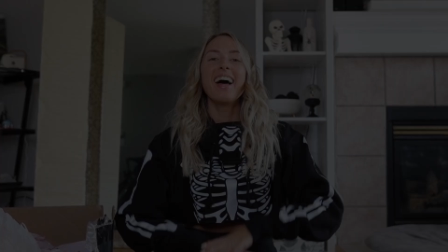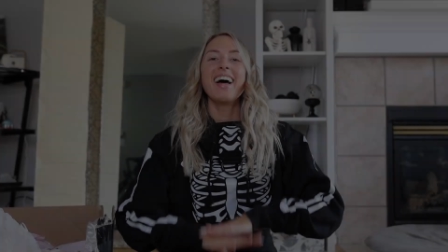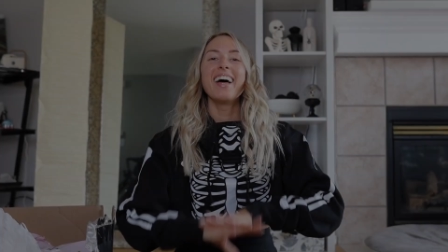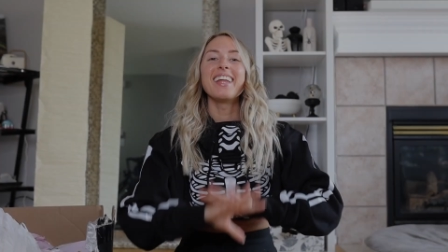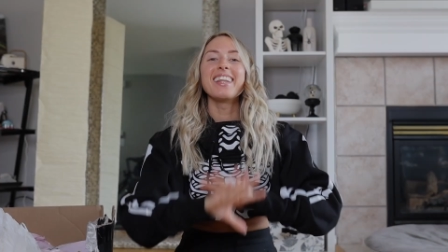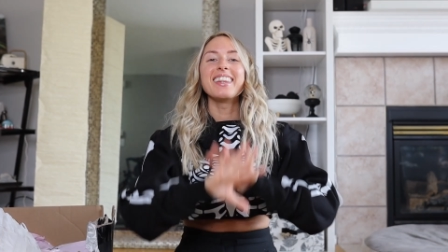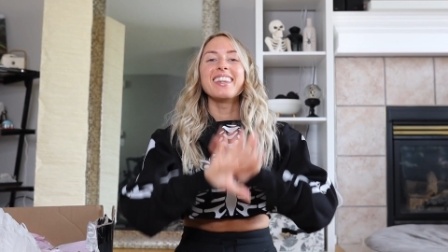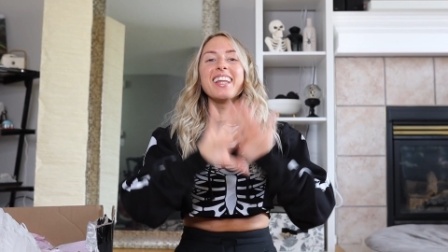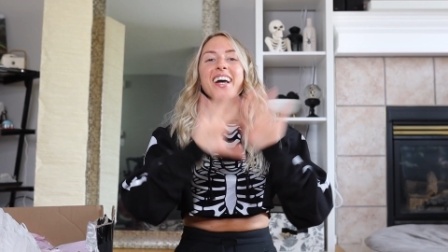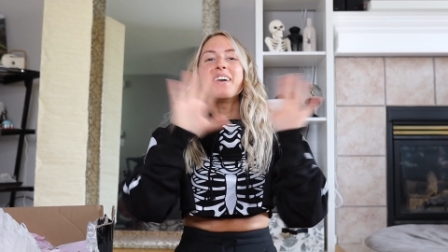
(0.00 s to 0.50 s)

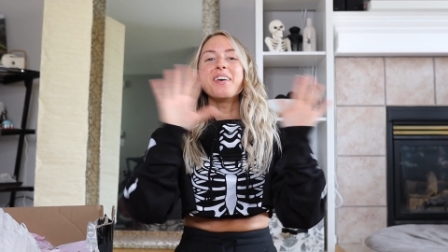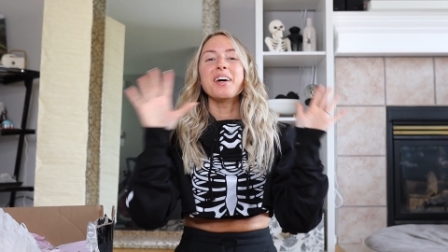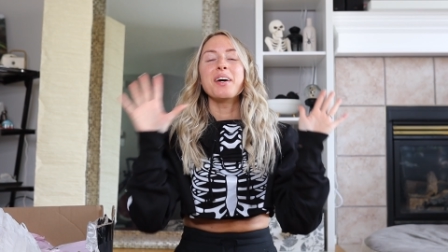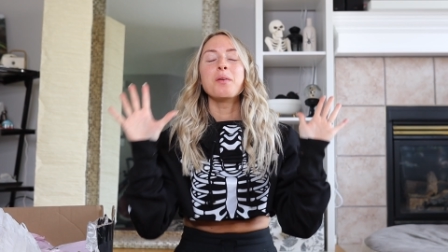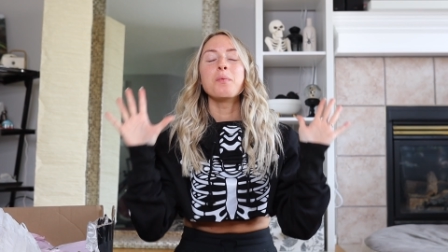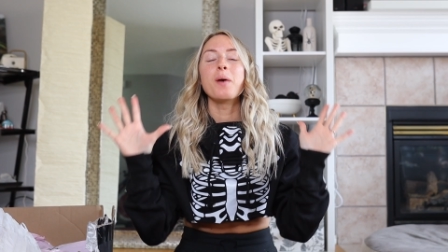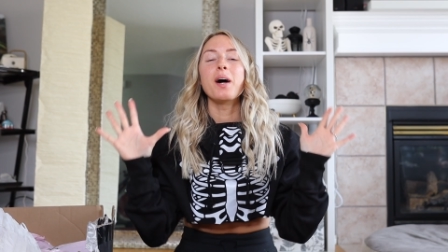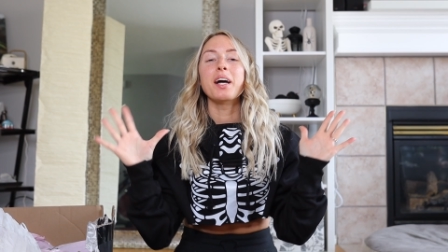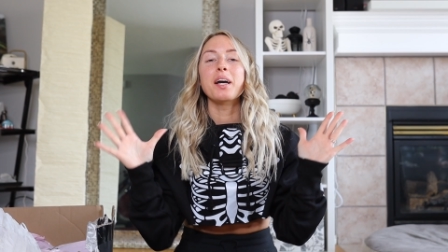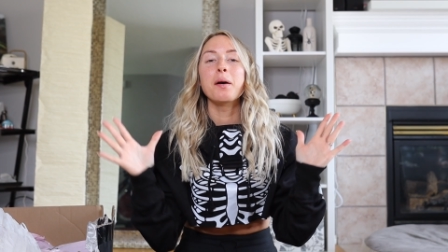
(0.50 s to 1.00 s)
Hello
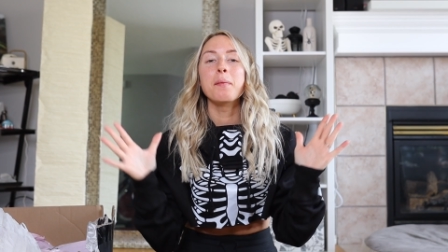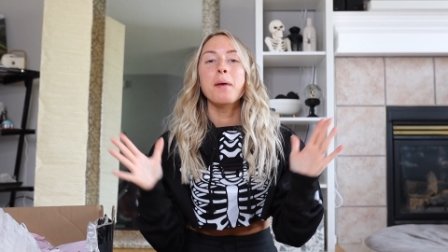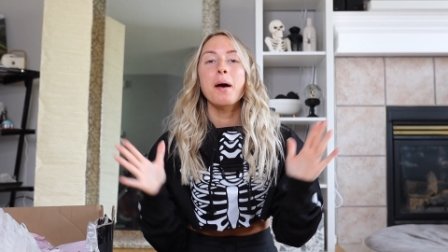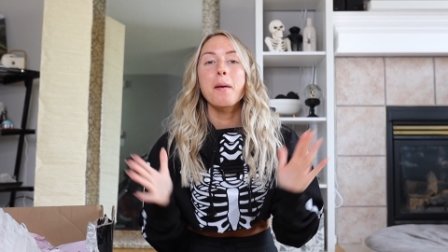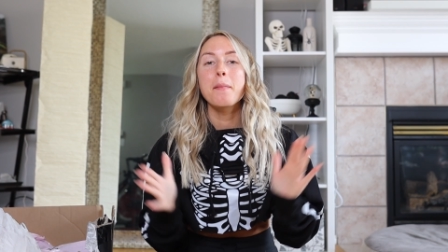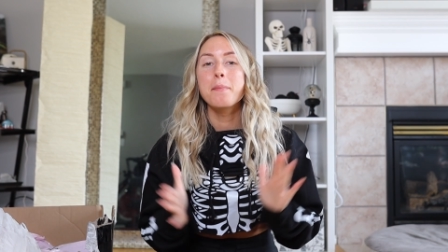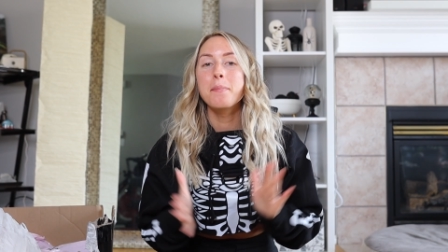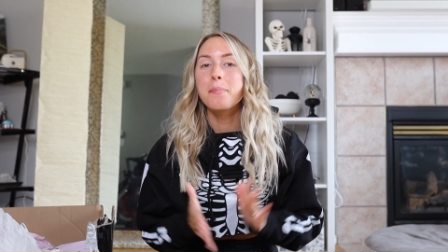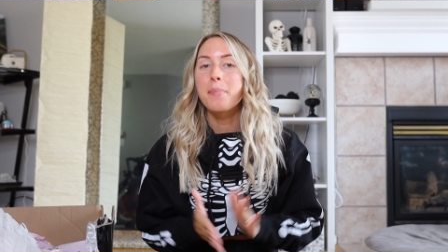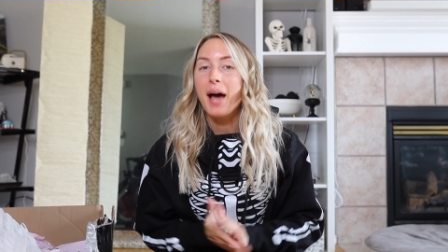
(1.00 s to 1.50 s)
and welcome
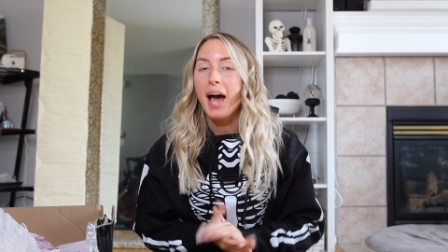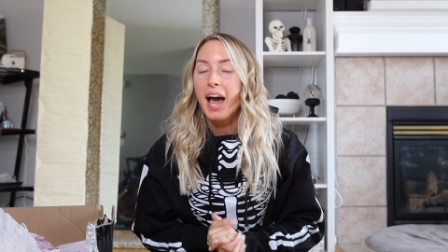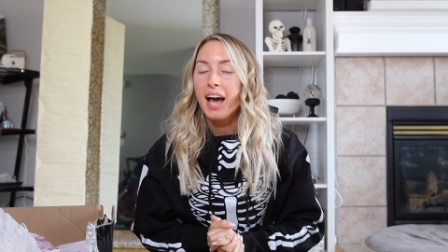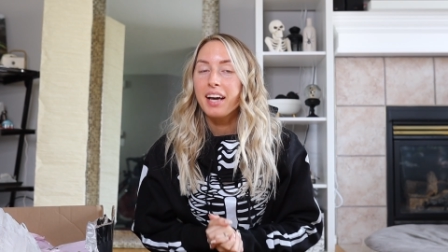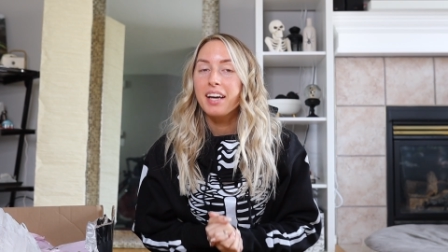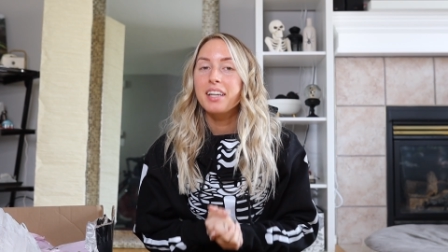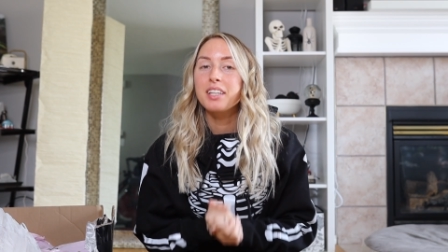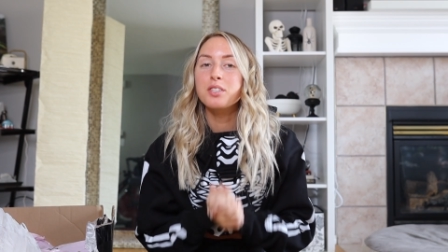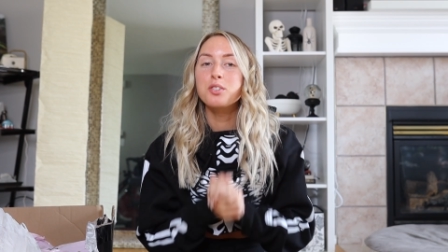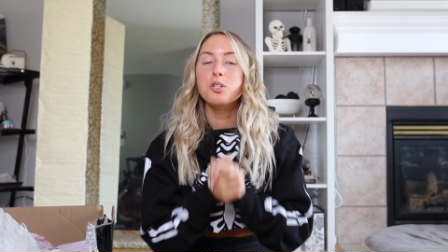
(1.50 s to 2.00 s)

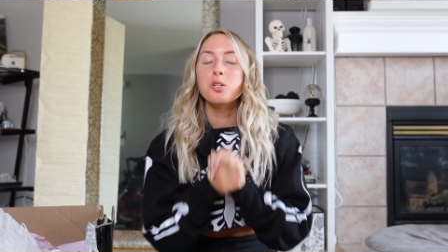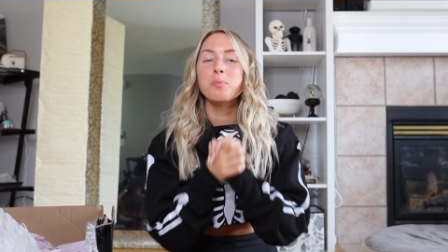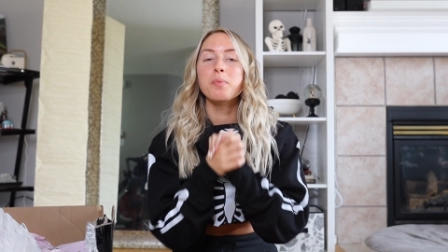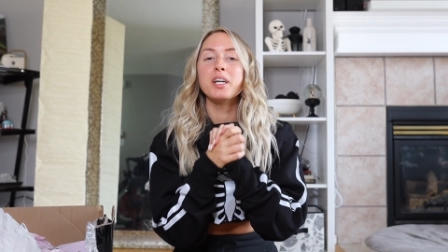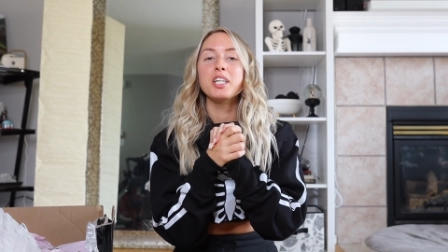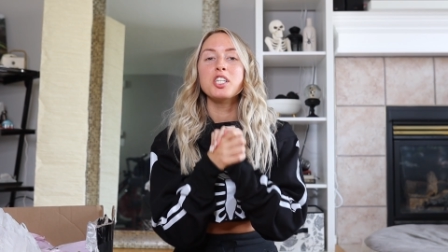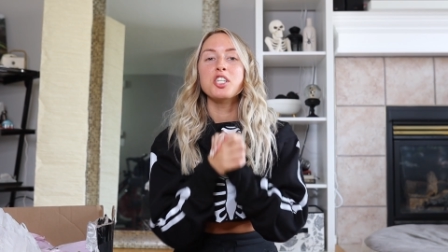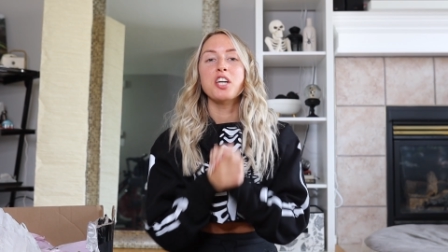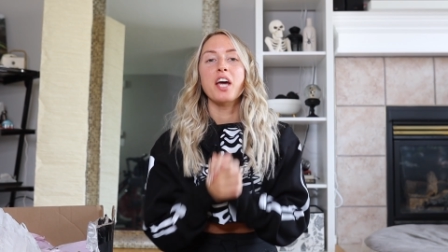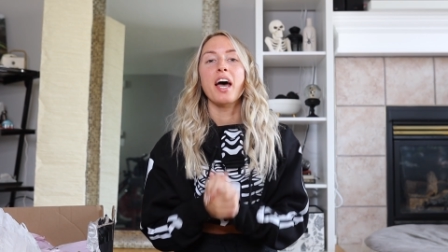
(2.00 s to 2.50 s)
back to
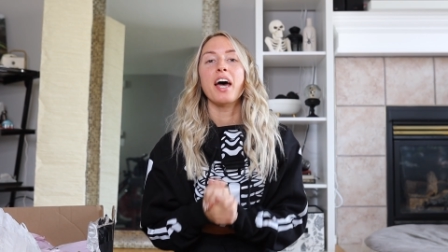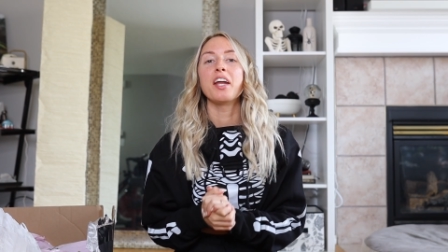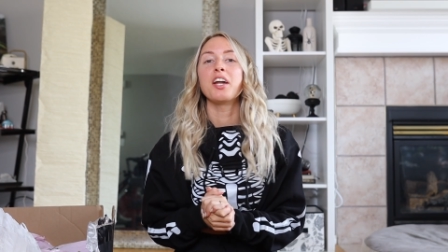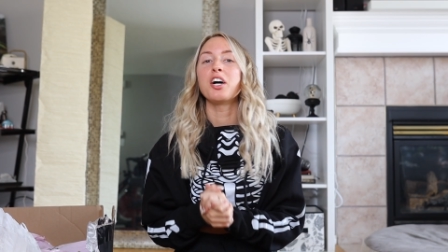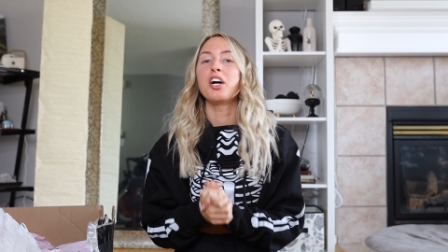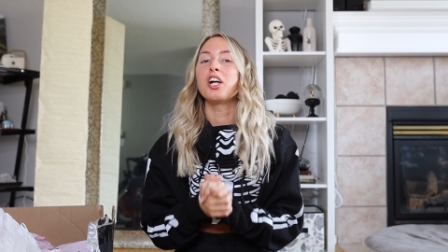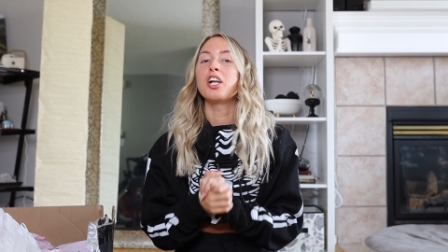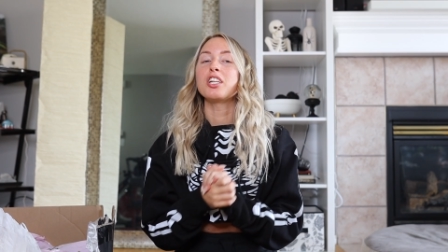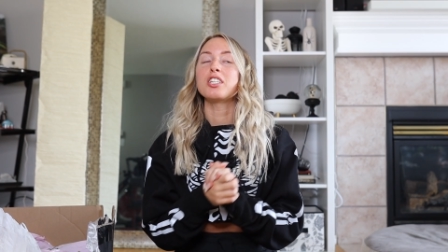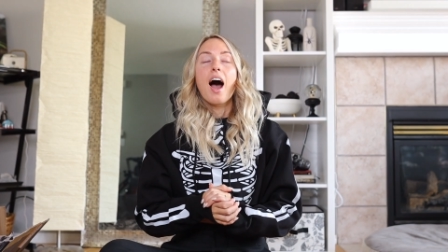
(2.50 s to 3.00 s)
my
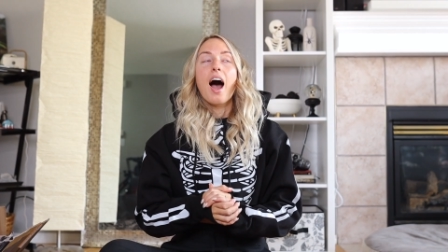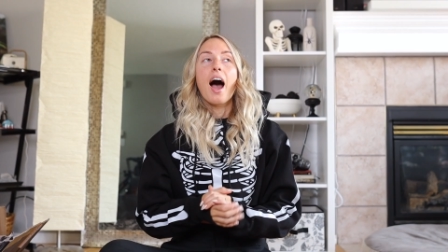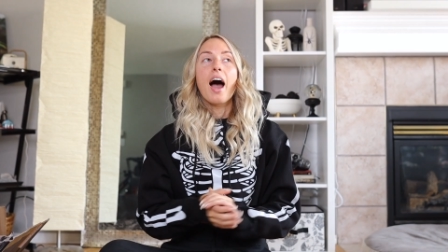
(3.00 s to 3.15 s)
channel.